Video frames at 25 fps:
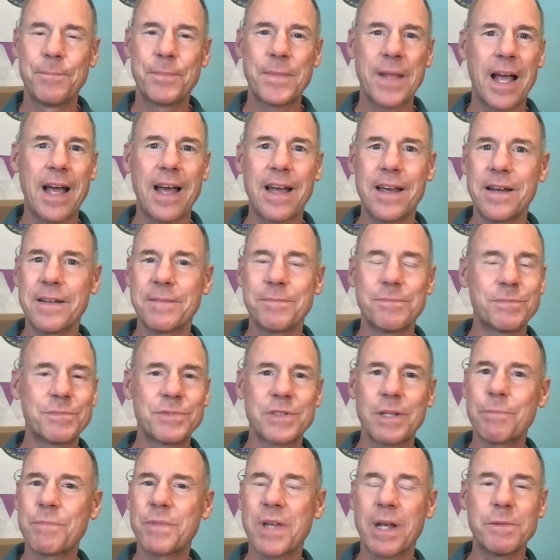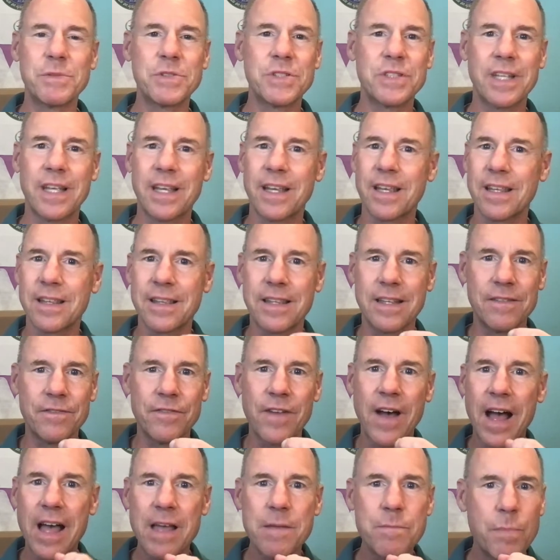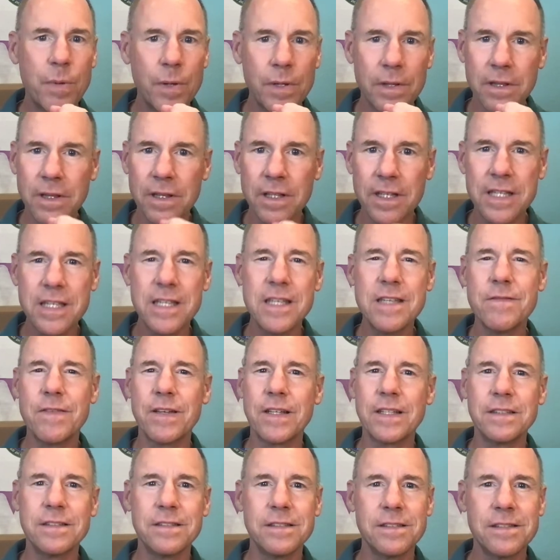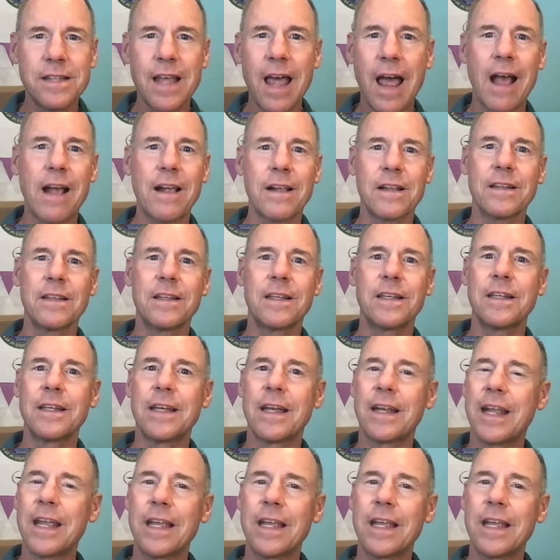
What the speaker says: I sometimes think that if I believe exactly at